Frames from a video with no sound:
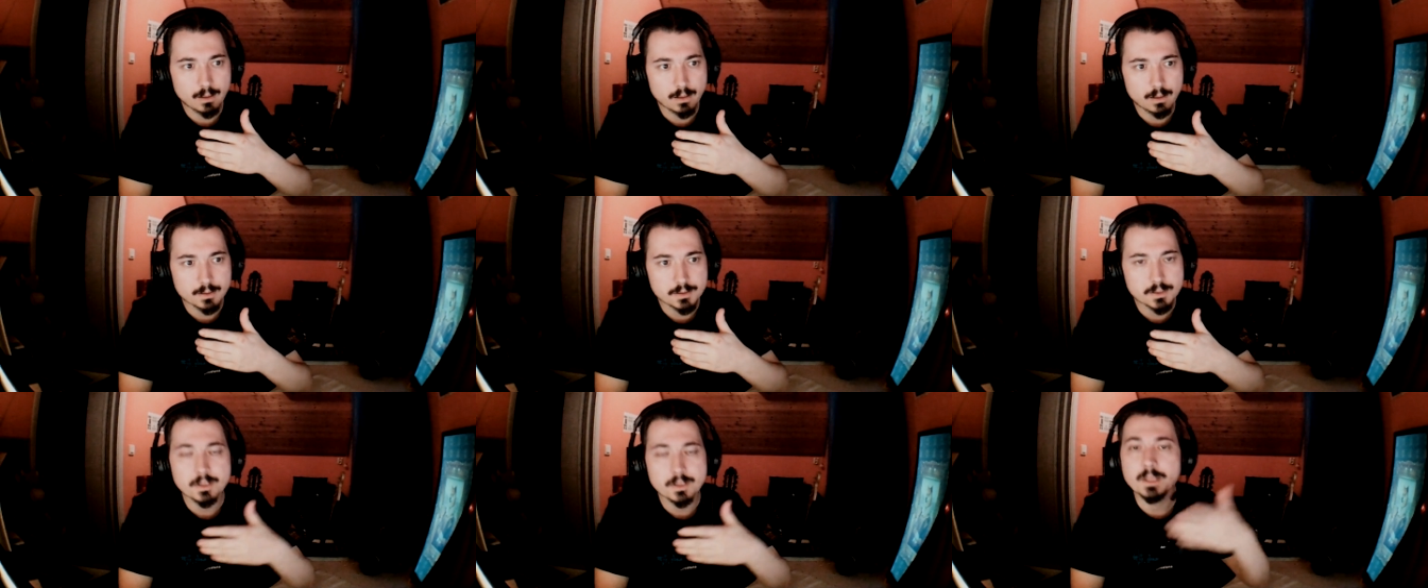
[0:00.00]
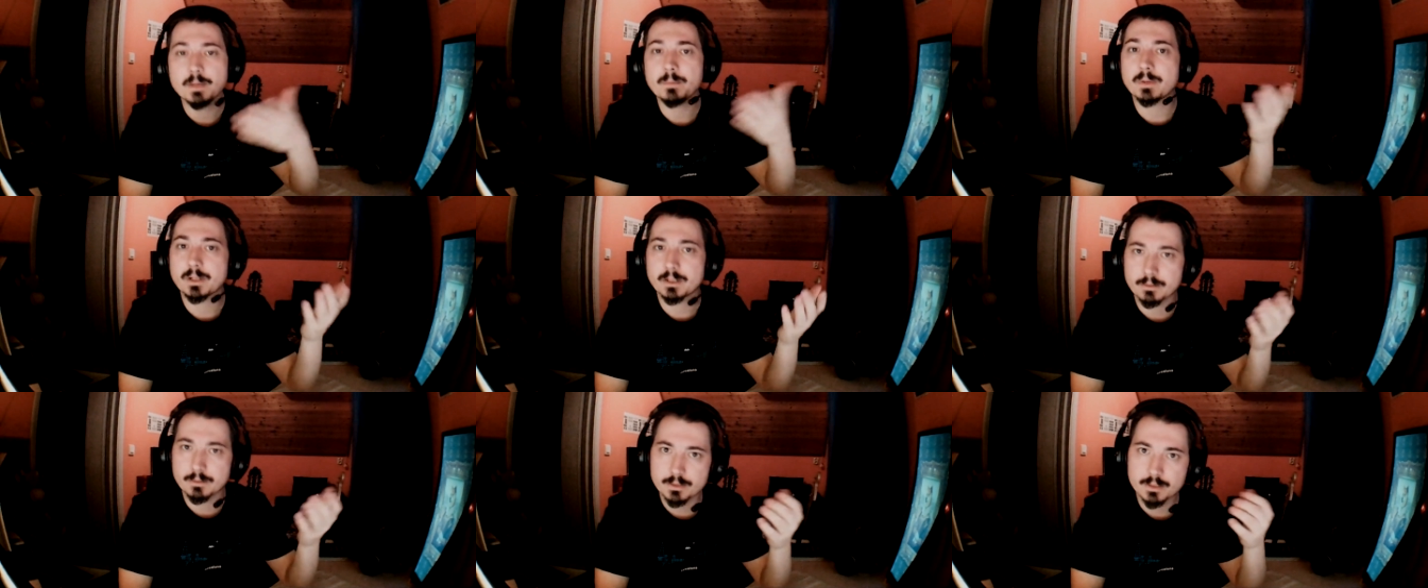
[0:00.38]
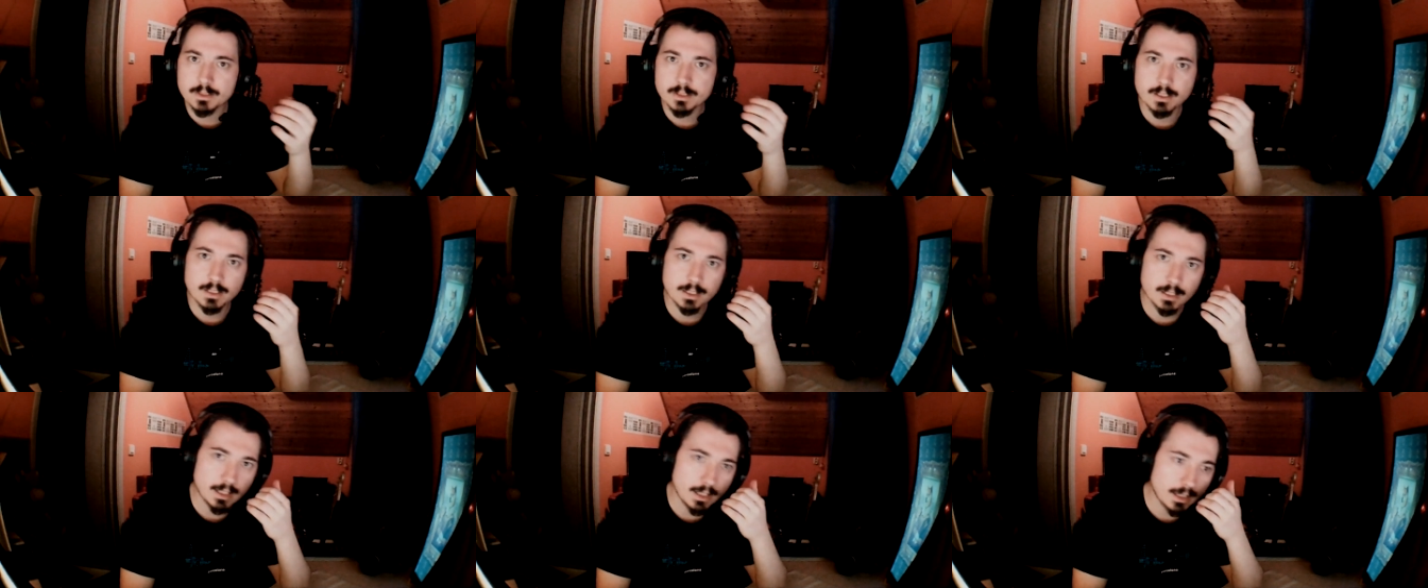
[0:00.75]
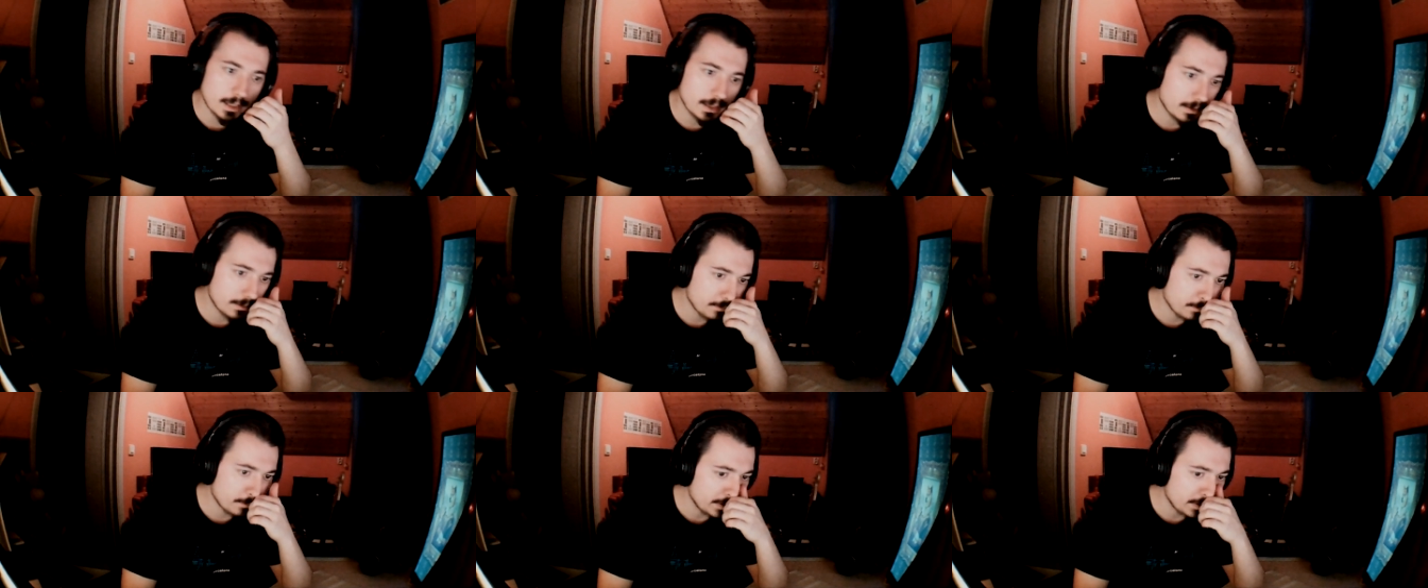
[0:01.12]
immigrants
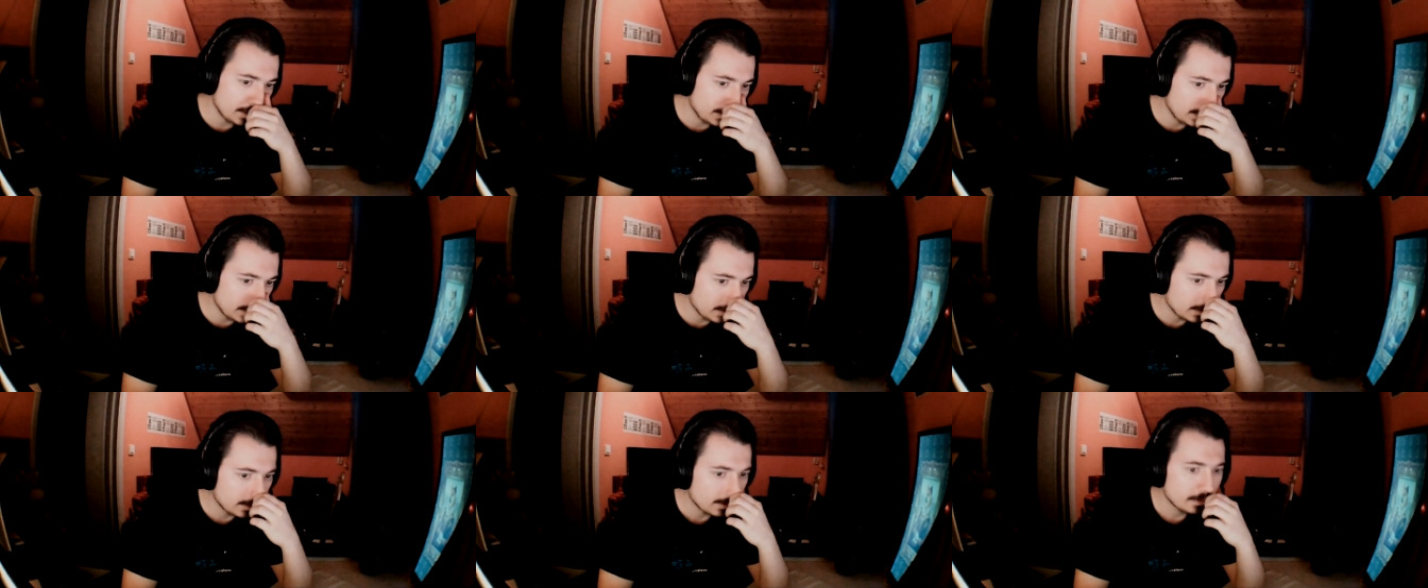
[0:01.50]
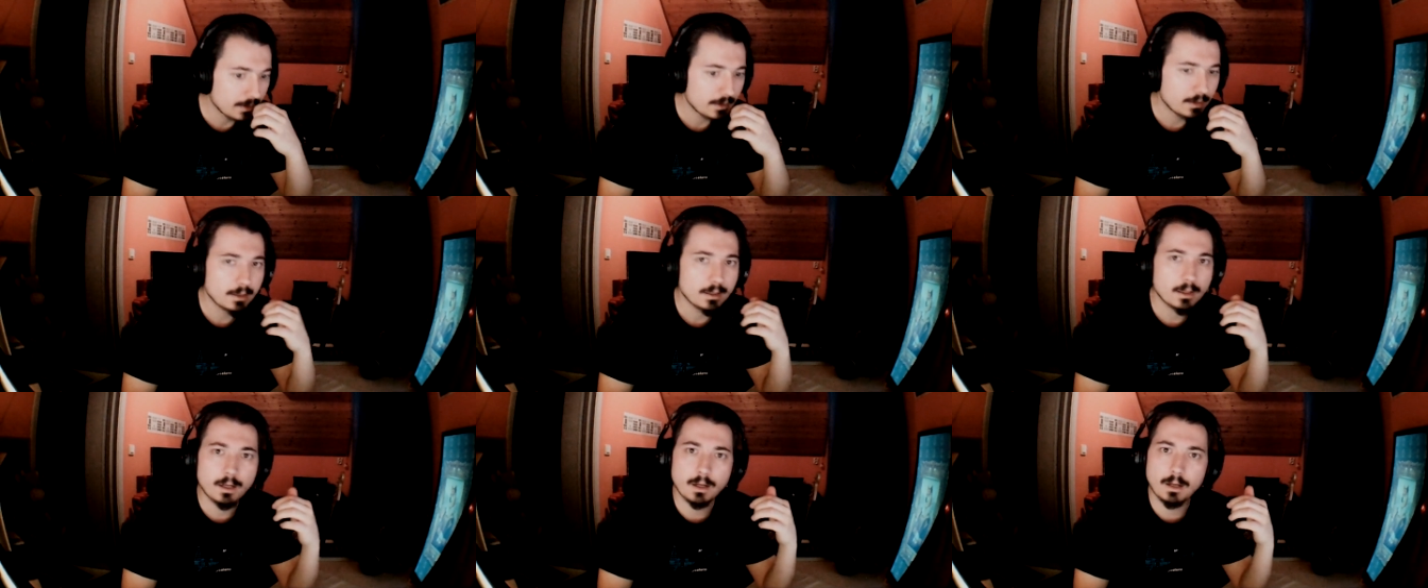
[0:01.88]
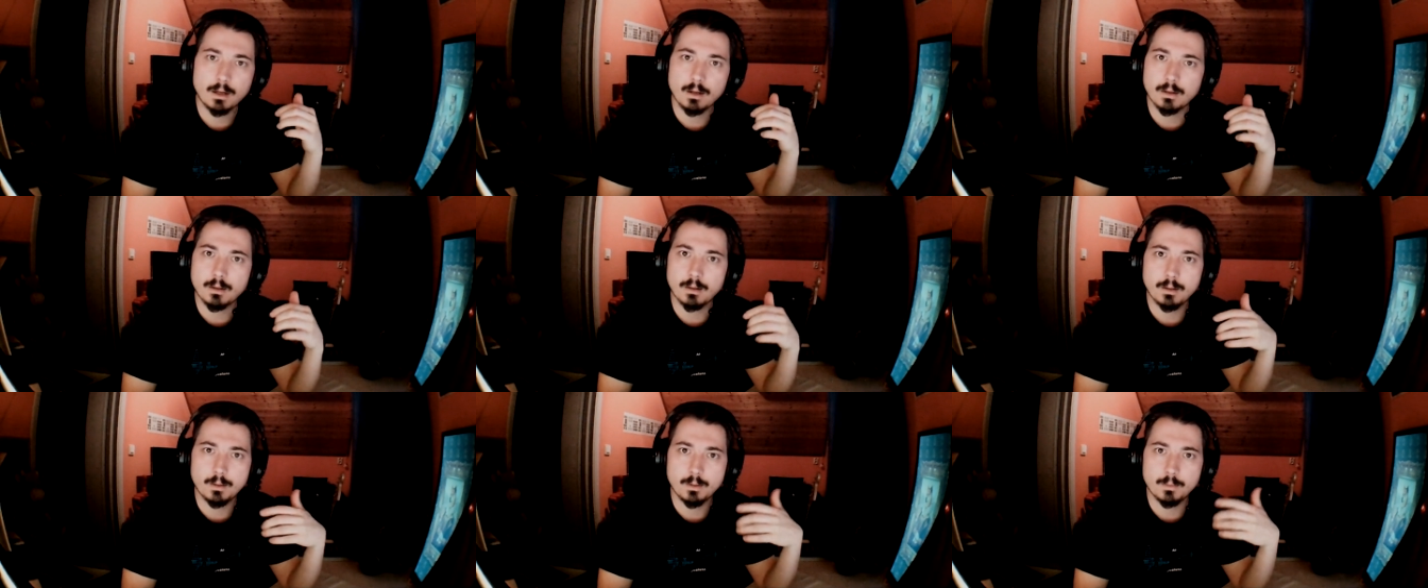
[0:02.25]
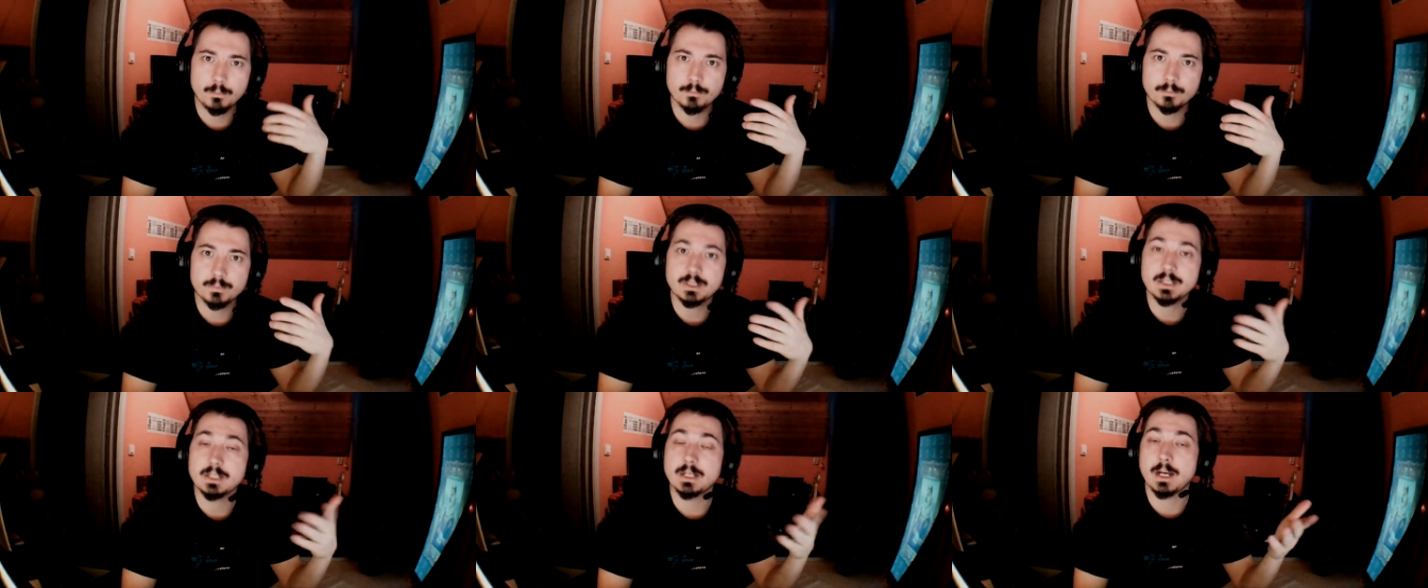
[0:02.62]
can be
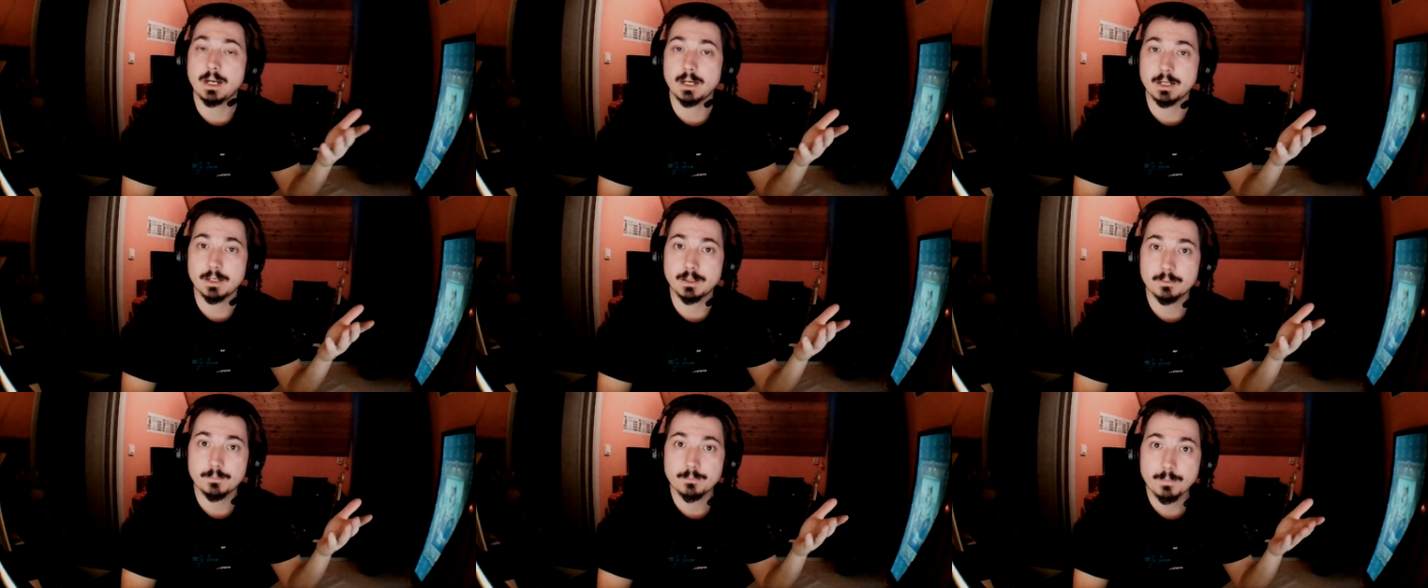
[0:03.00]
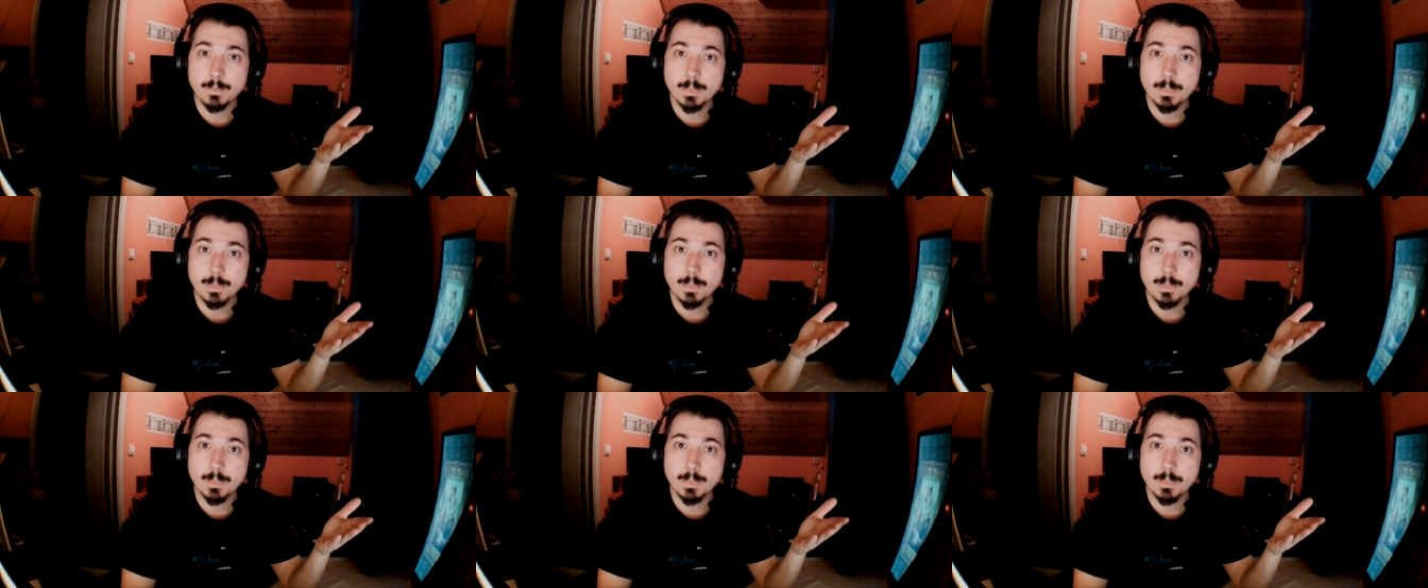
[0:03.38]
denied.